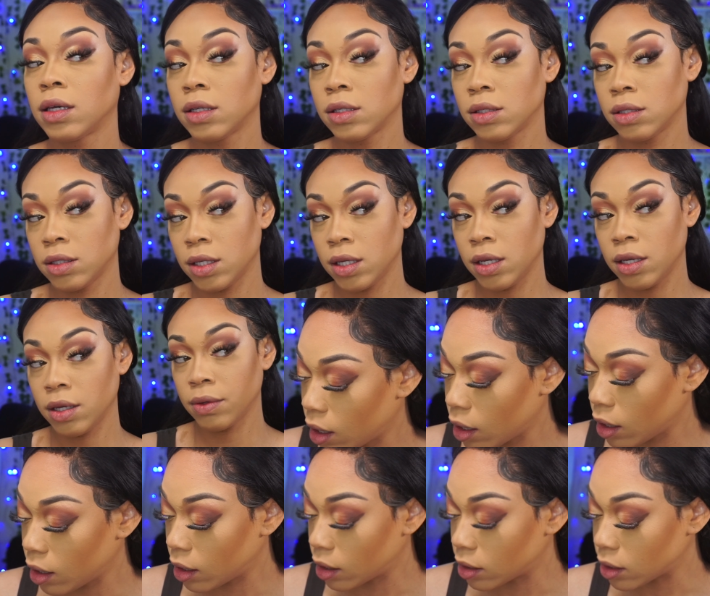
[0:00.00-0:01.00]
See?
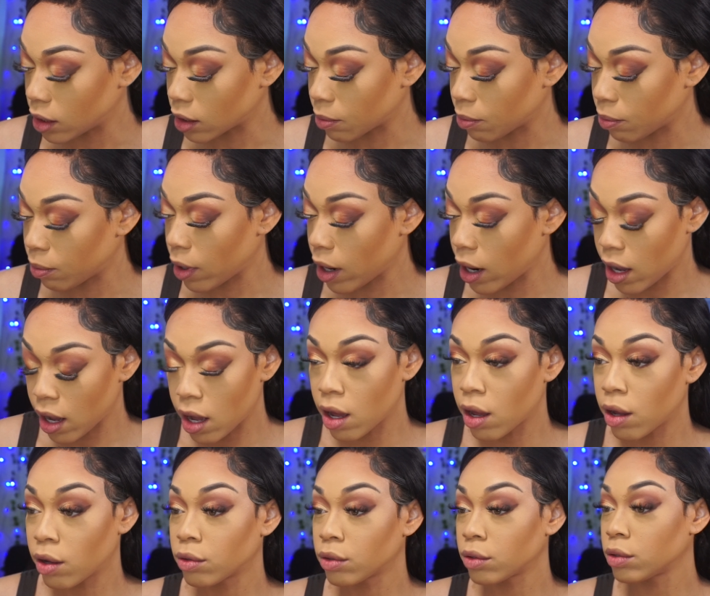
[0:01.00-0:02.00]
And then take the
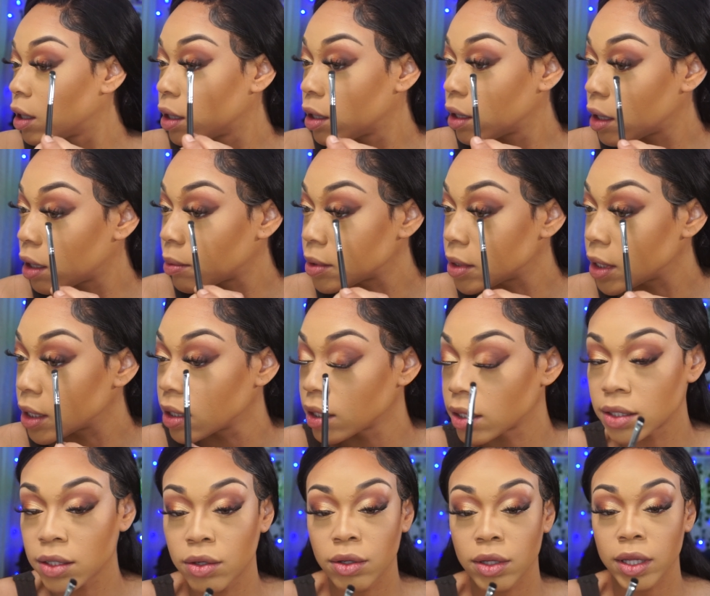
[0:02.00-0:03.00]
brown, and I'm gonna take this
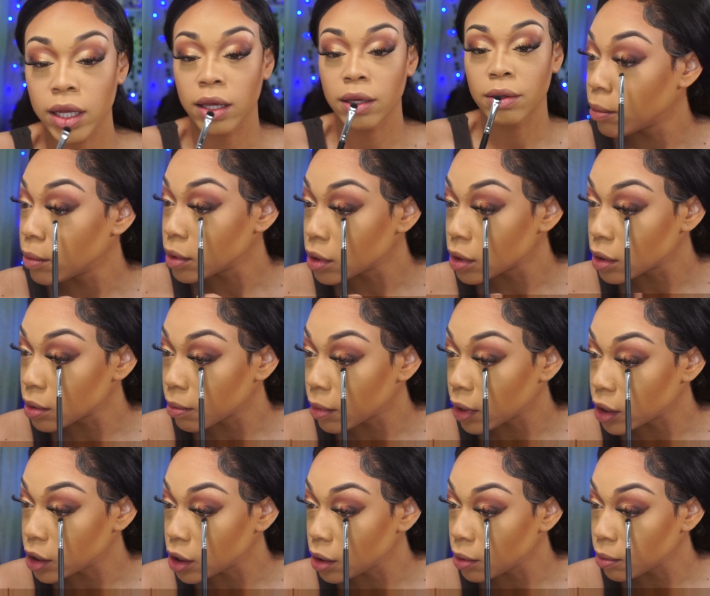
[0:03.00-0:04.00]
little like
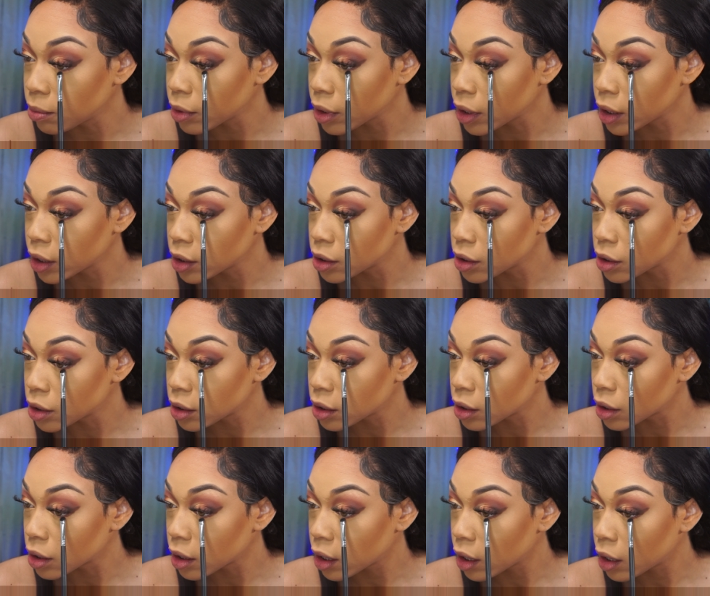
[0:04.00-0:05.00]
smudging brush
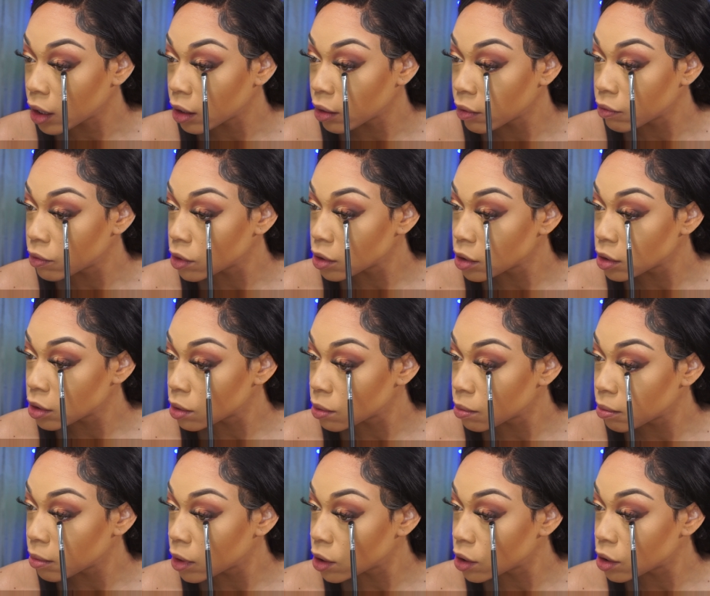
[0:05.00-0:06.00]
and kind of just
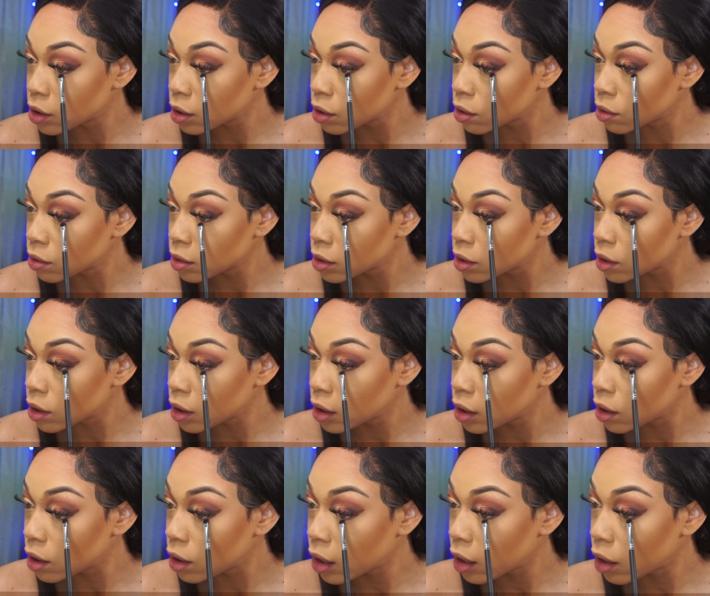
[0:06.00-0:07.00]
smudge those
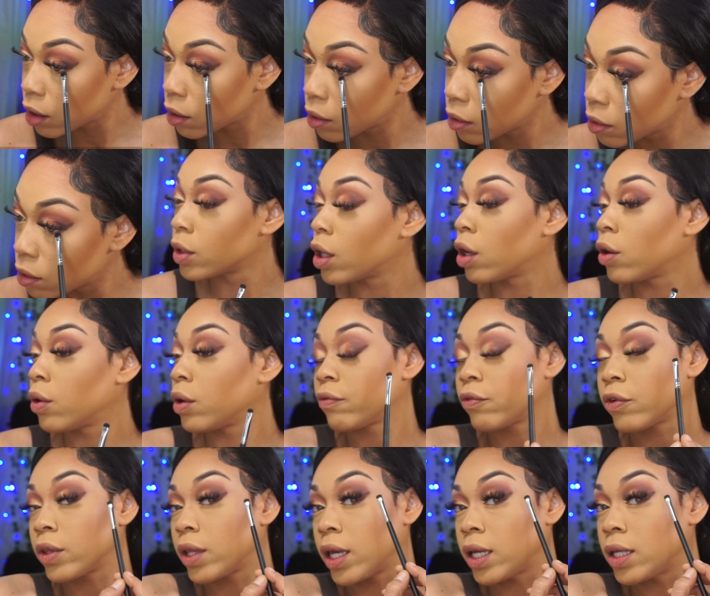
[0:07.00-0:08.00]
in now. Oh, and for
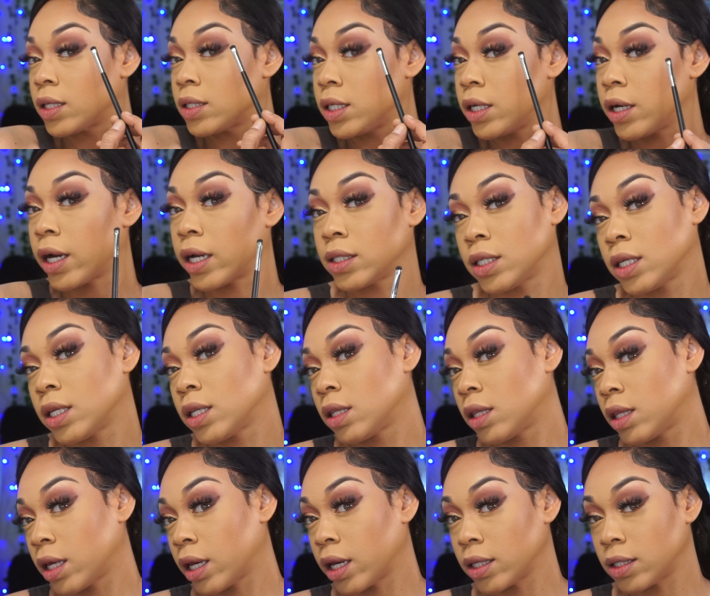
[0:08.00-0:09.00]
the ends here, I did
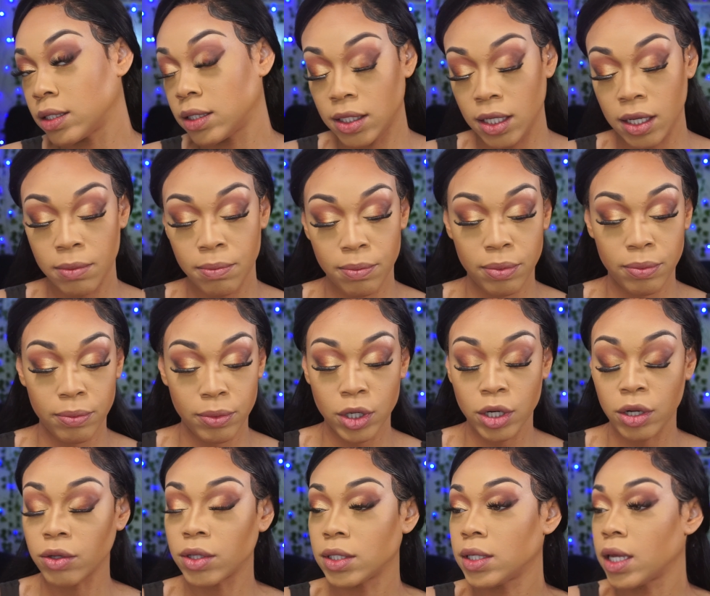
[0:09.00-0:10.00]
the deep, you know,
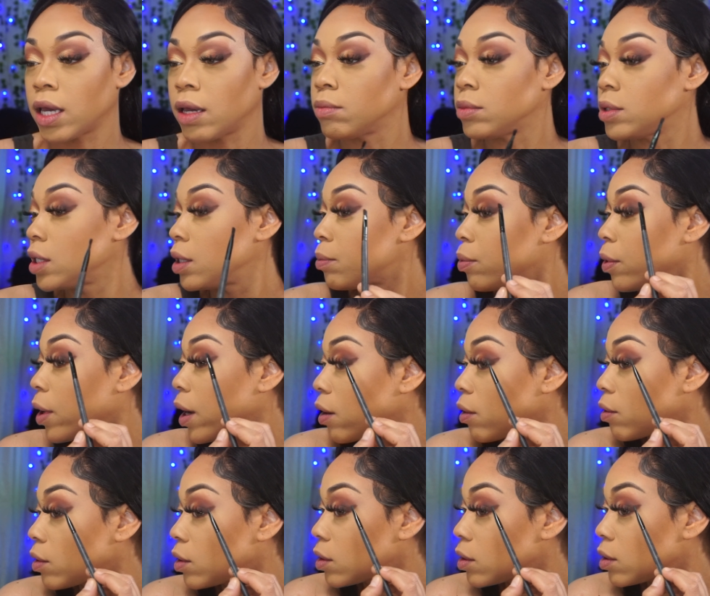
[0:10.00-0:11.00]
the same deep
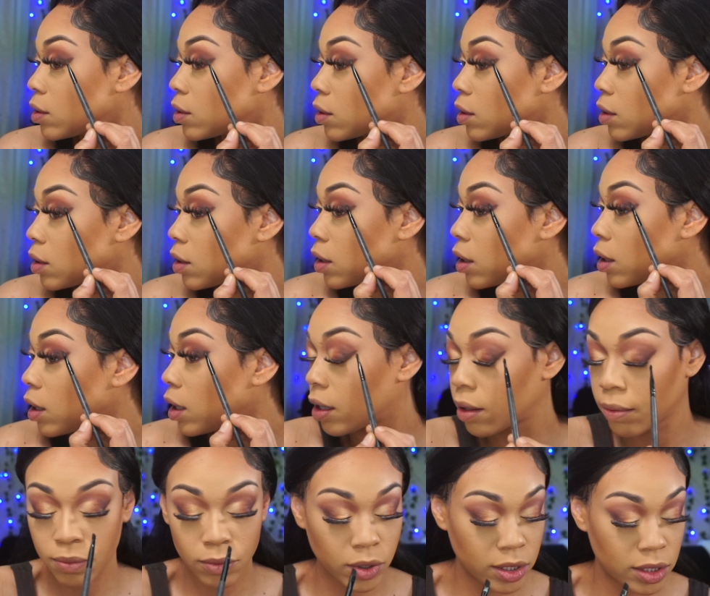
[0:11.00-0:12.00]
brown,
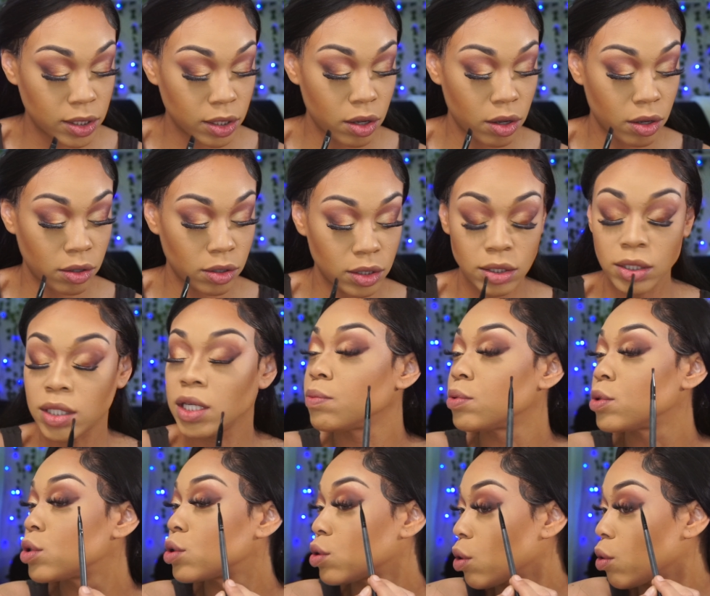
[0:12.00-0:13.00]
what is it called? Deep
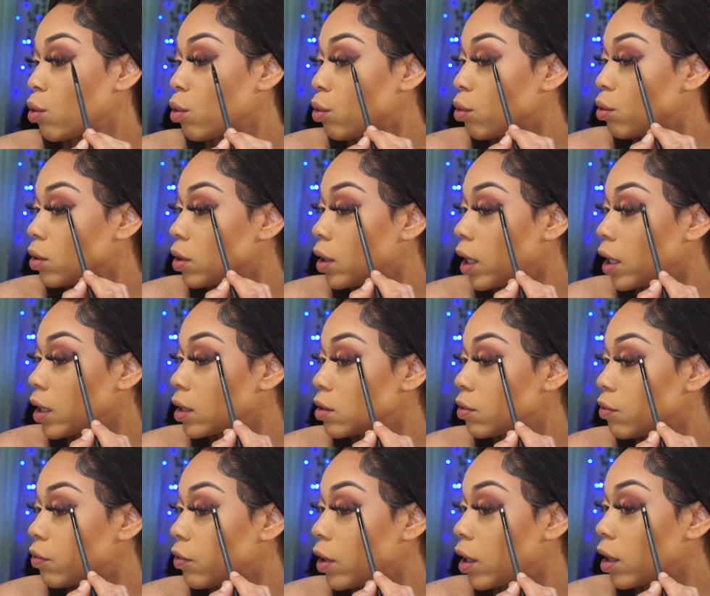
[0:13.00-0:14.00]
Soul. That's
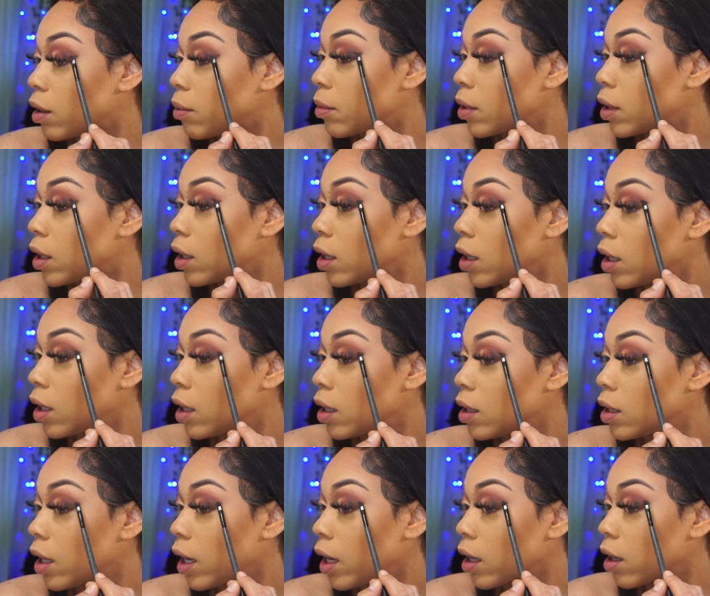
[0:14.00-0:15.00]
from the
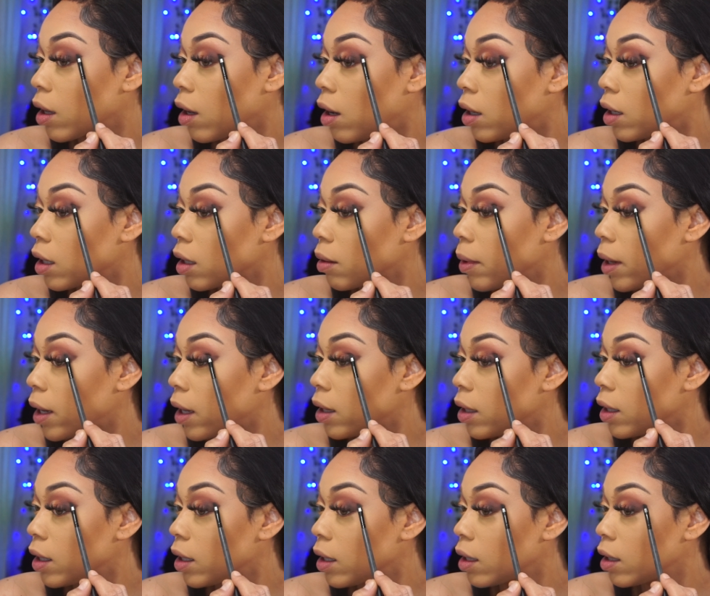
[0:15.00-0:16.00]
Iconic
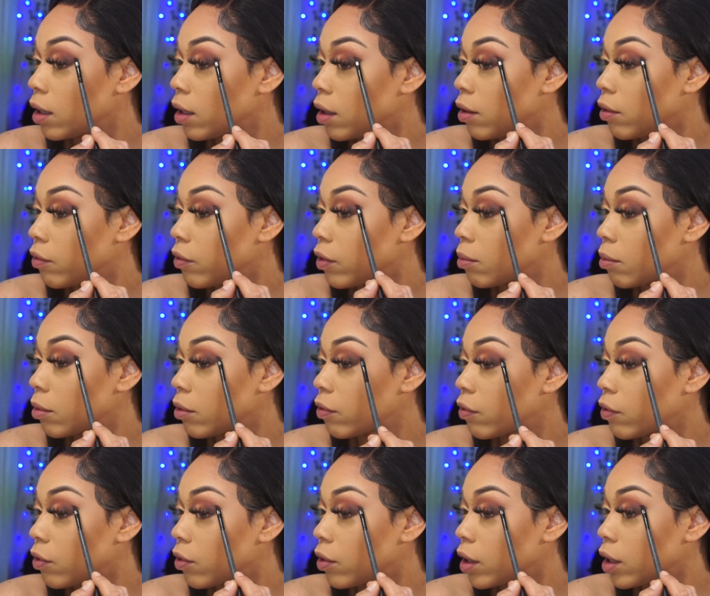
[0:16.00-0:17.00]
palette. from
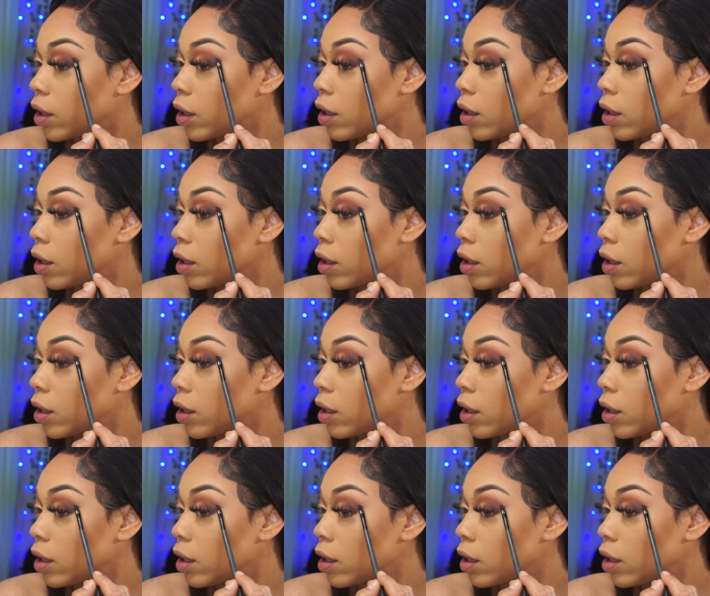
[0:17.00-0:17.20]
before.